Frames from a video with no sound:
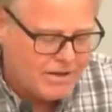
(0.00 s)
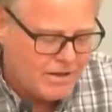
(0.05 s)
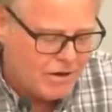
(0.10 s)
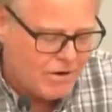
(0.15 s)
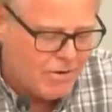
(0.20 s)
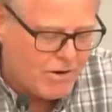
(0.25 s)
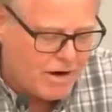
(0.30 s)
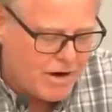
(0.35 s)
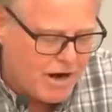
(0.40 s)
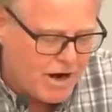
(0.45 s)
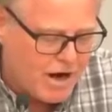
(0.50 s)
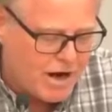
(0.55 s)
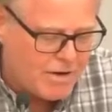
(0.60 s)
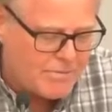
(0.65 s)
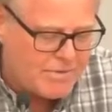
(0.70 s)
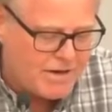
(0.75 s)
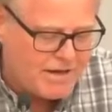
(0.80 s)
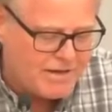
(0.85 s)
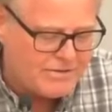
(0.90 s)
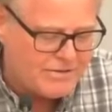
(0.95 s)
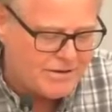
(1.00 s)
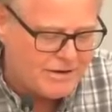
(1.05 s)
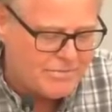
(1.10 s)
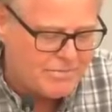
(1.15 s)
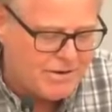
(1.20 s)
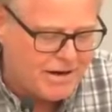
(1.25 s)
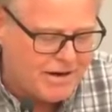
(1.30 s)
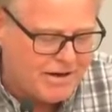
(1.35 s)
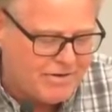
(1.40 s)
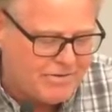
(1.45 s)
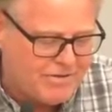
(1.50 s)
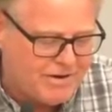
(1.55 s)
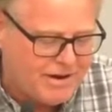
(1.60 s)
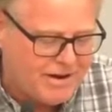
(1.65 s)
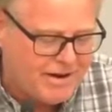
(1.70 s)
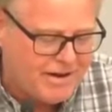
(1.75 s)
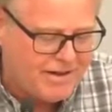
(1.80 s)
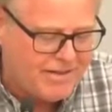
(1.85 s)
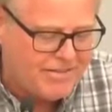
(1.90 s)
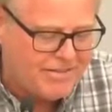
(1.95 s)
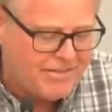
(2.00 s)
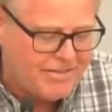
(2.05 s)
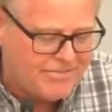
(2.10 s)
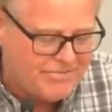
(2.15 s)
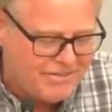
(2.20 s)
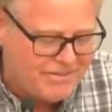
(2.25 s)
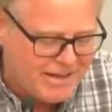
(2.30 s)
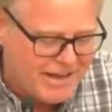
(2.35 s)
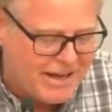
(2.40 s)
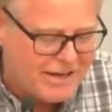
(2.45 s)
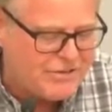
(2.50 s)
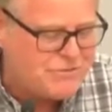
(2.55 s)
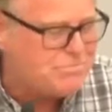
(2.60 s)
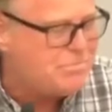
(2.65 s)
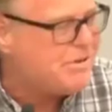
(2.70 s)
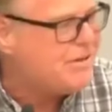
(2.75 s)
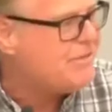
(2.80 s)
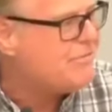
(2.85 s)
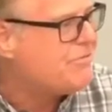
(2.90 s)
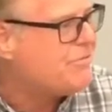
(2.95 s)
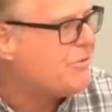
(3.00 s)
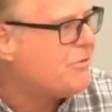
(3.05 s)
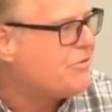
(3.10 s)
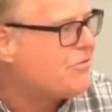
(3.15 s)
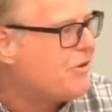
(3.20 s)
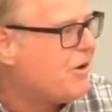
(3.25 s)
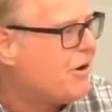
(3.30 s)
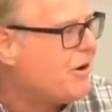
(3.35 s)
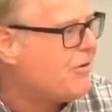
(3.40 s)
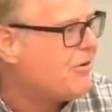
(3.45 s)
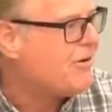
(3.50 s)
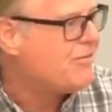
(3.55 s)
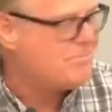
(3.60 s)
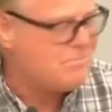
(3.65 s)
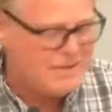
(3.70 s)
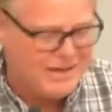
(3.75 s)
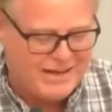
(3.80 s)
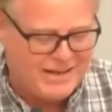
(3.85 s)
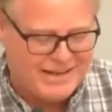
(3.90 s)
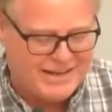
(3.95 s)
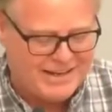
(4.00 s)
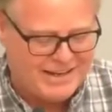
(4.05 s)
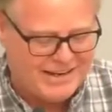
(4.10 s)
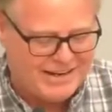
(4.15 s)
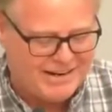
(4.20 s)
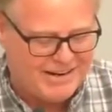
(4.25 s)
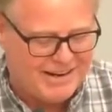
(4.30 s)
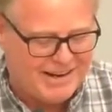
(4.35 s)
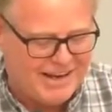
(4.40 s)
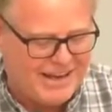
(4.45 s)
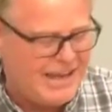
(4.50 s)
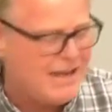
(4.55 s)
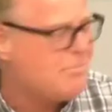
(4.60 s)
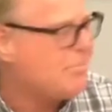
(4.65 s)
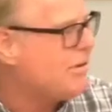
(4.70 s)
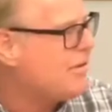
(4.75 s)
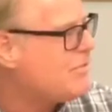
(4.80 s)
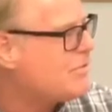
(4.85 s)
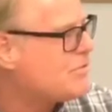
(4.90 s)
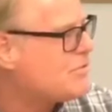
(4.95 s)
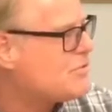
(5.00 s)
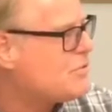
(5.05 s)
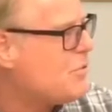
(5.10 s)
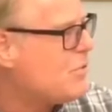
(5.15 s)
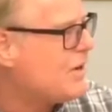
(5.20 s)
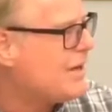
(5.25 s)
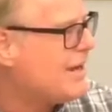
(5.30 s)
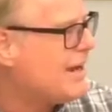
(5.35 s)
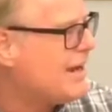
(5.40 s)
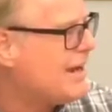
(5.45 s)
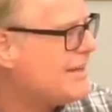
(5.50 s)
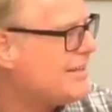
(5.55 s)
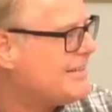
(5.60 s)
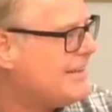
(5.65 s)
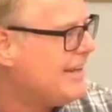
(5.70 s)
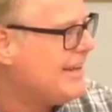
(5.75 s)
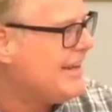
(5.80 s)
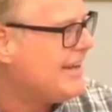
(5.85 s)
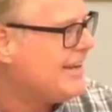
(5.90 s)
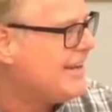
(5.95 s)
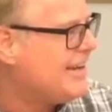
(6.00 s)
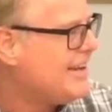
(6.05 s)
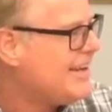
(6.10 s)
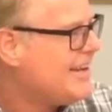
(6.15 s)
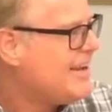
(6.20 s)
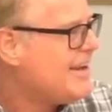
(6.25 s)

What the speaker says: a comment about the VHB first RFP, and I can't believe it was 2019.